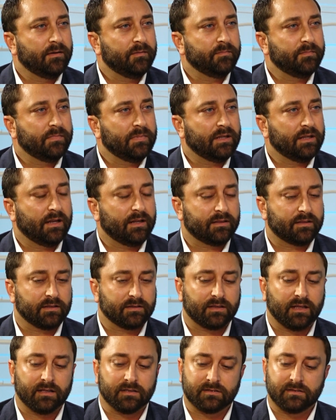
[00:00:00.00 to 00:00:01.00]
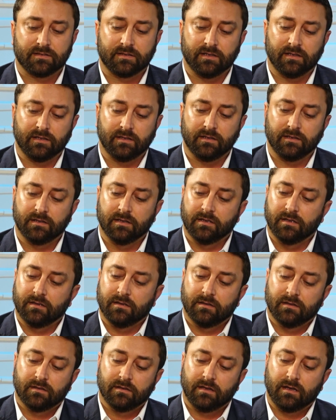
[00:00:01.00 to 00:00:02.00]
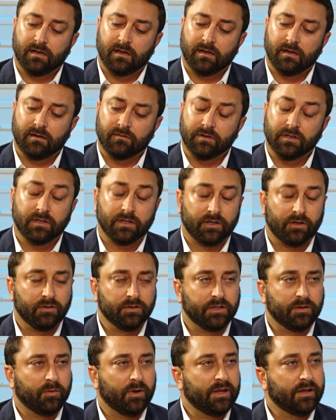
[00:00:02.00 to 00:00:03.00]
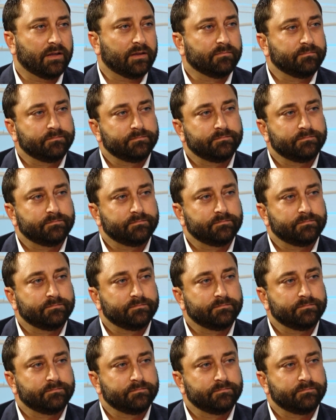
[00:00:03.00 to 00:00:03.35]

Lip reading: And I think that's the really only way to